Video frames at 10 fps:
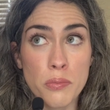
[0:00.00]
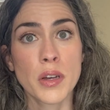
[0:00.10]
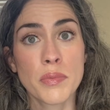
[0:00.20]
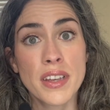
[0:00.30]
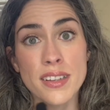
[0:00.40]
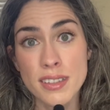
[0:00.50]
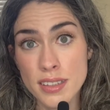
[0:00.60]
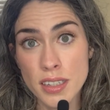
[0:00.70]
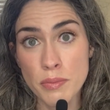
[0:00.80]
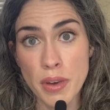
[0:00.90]
but because it's
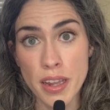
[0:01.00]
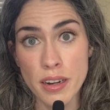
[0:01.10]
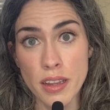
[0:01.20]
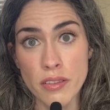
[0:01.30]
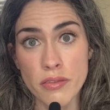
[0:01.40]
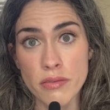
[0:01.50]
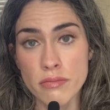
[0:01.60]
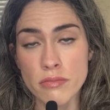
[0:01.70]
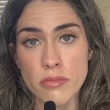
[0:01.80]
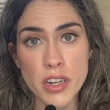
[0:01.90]
a competitive
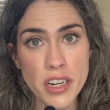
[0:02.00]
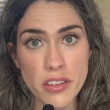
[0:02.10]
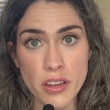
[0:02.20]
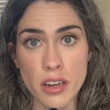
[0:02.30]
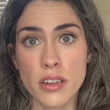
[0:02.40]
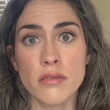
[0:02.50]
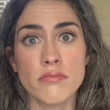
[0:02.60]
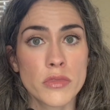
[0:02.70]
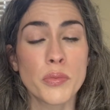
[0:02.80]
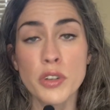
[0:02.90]
readathon,
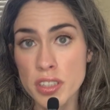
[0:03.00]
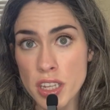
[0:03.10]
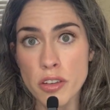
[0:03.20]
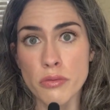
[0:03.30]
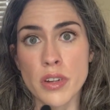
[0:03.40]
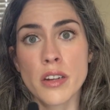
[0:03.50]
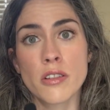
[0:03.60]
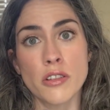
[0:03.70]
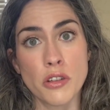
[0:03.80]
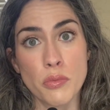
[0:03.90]
the books that you read
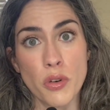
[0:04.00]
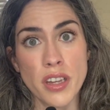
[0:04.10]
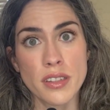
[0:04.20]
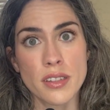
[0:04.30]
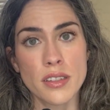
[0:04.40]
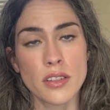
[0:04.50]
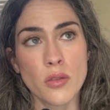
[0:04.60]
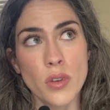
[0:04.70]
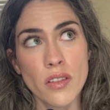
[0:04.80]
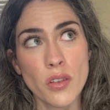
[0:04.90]
earn you points. And so
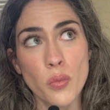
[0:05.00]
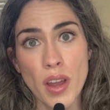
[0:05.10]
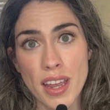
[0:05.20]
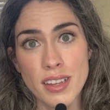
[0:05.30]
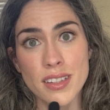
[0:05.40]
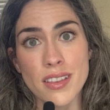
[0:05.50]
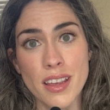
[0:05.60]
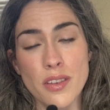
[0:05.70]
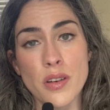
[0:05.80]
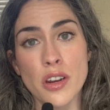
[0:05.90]
one of the ways that
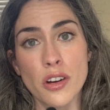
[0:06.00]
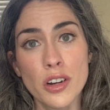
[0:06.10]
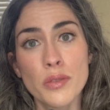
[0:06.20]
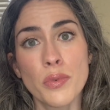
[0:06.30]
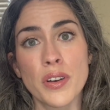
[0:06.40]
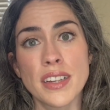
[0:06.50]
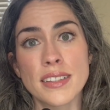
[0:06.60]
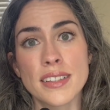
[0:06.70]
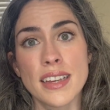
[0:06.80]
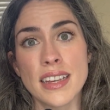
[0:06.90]
you can earn
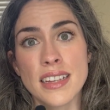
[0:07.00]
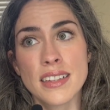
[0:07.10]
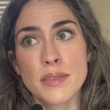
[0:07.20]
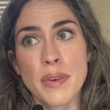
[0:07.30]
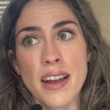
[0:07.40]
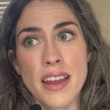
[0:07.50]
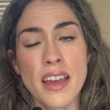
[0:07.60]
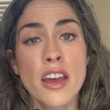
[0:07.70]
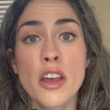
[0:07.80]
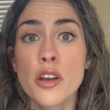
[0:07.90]
points is by
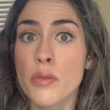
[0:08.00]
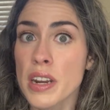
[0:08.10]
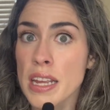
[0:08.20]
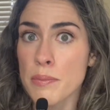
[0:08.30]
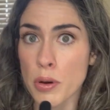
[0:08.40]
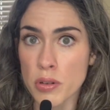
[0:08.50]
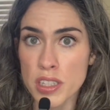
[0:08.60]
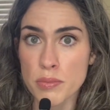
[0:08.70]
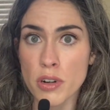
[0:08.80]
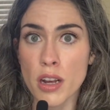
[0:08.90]
reading
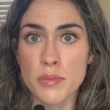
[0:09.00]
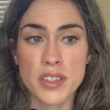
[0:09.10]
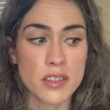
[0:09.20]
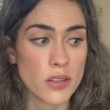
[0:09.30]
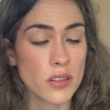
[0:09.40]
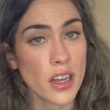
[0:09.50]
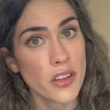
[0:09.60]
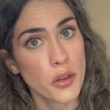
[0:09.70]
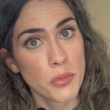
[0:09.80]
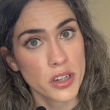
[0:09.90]
bonus prompts. And so a lot
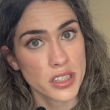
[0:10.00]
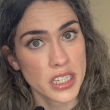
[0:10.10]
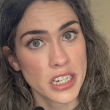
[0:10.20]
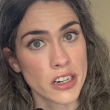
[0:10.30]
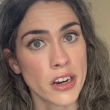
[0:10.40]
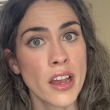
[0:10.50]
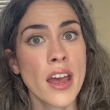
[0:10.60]
of the books here